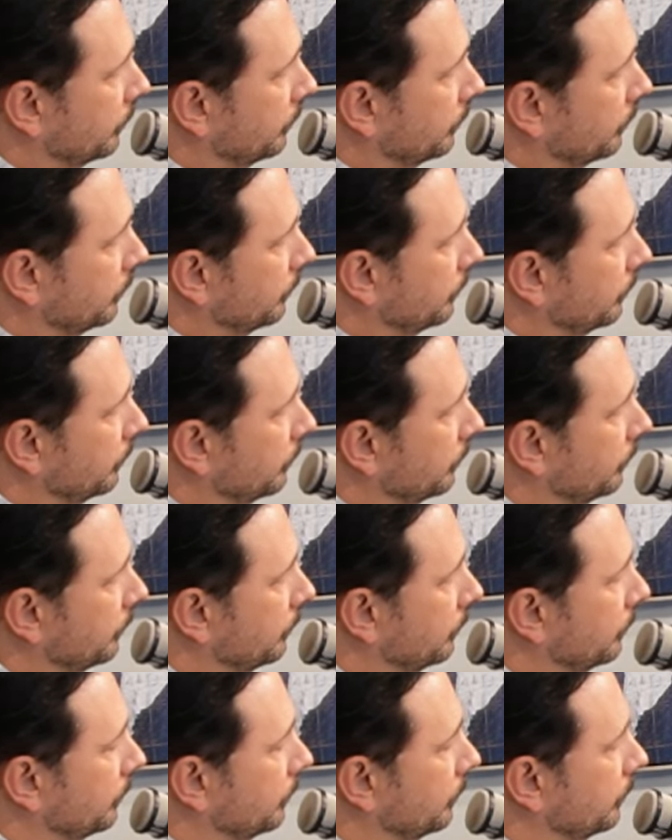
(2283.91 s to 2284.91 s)

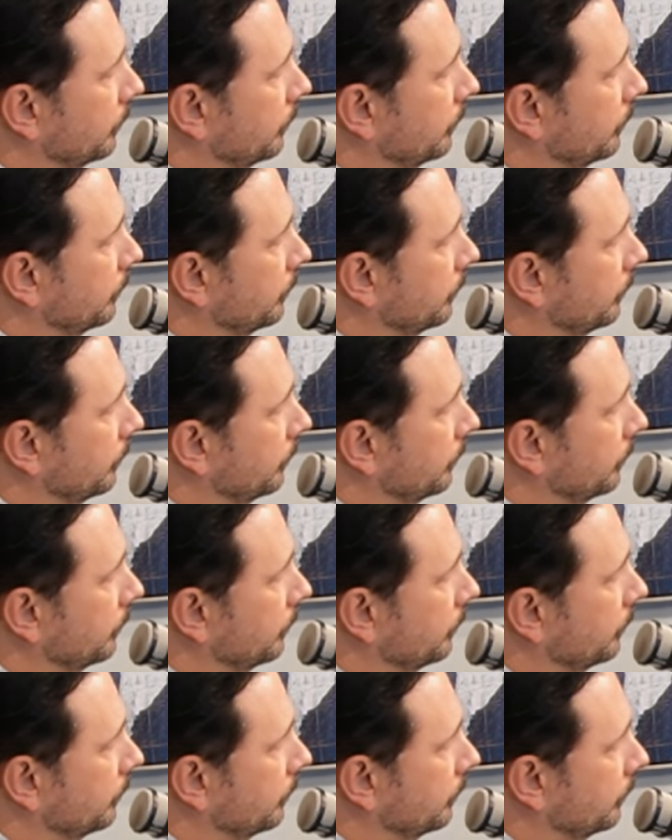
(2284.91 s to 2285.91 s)

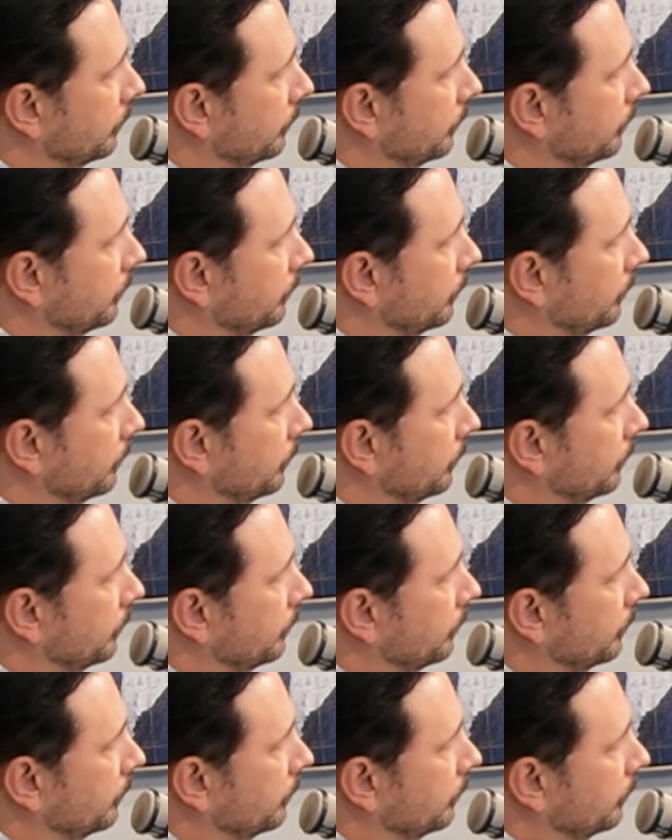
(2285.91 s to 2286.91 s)

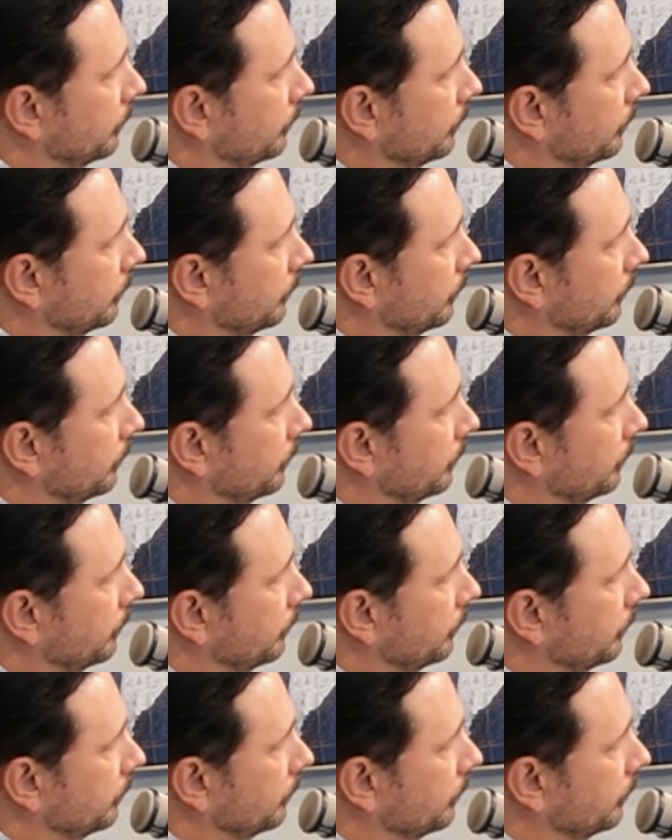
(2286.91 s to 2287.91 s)

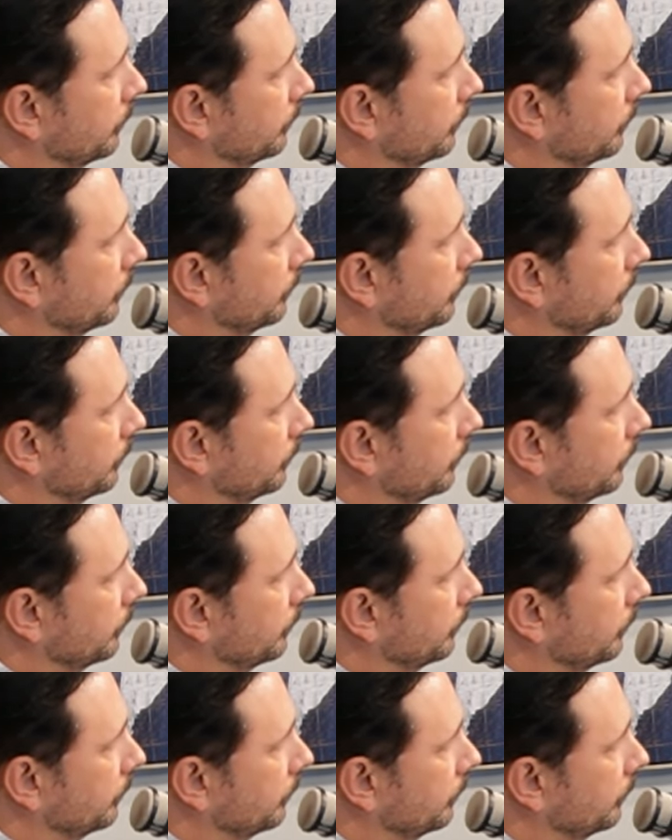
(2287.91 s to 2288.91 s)

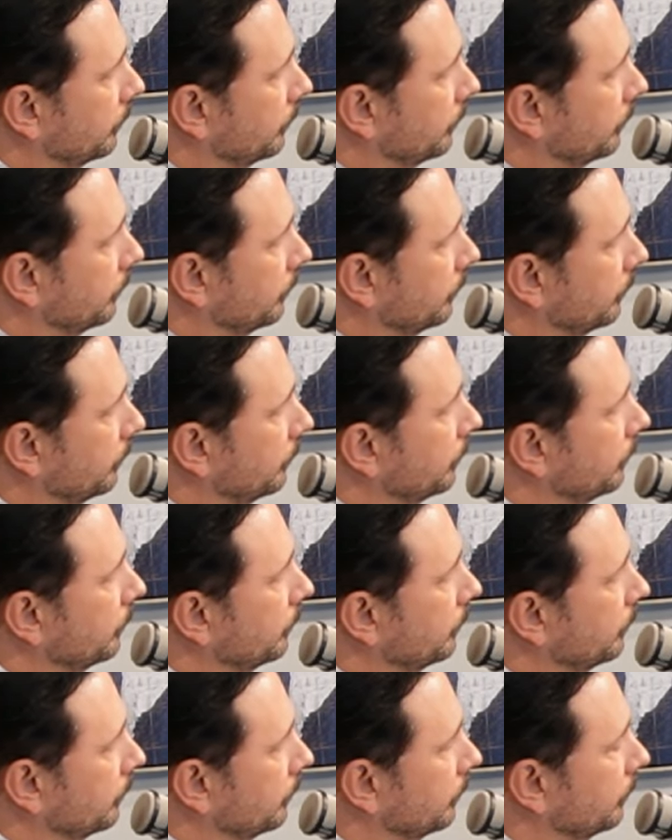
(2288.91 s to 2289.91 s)

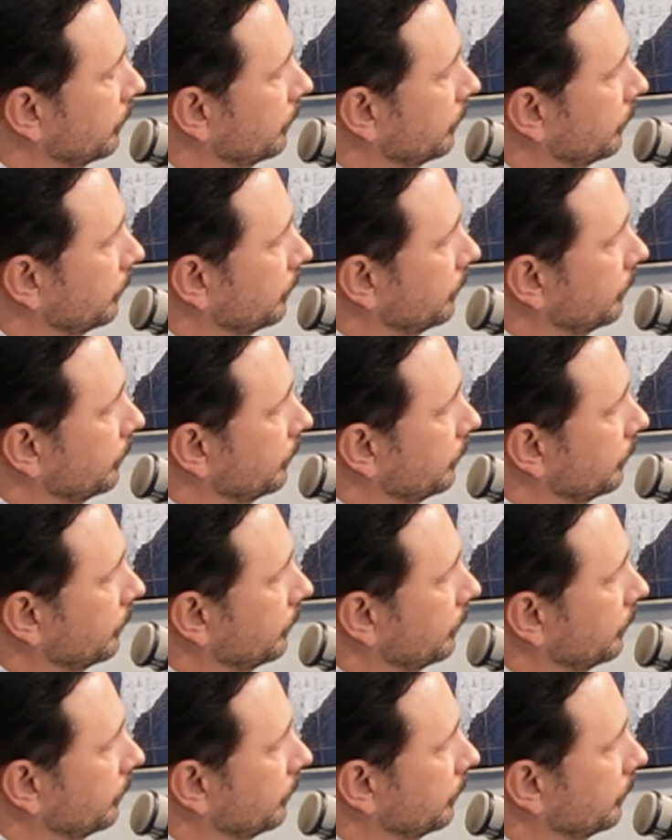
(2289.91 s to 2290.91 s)

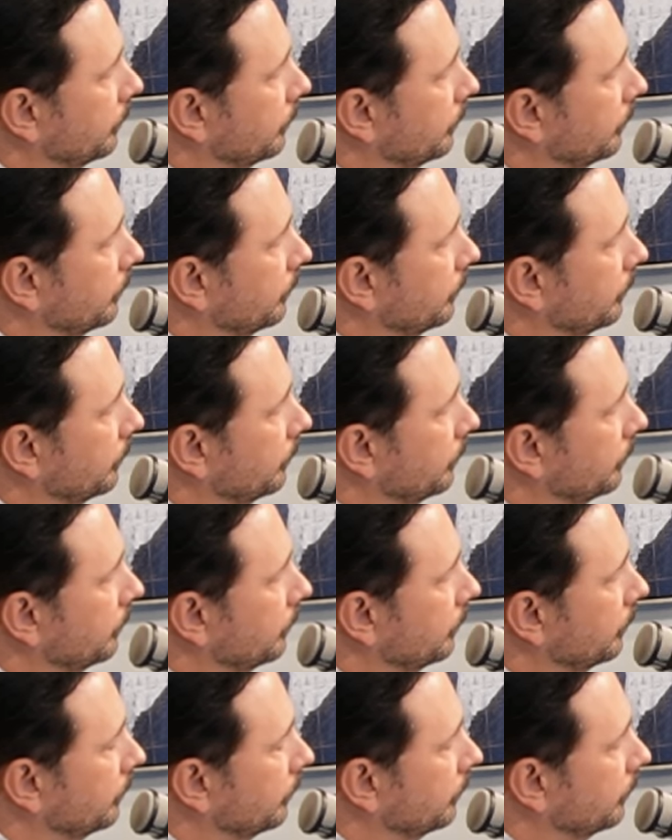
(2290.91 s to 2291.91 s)
[no speech]